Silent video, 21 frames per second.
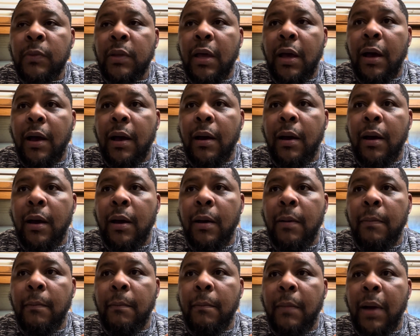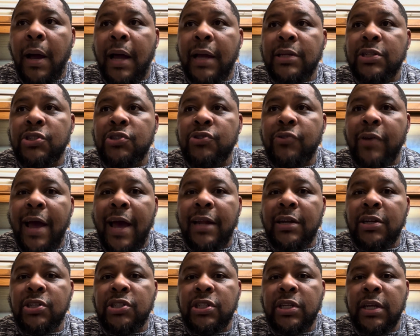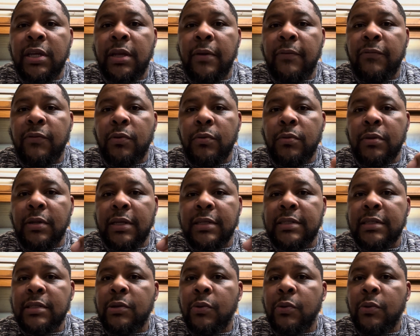my strategy, if you listen to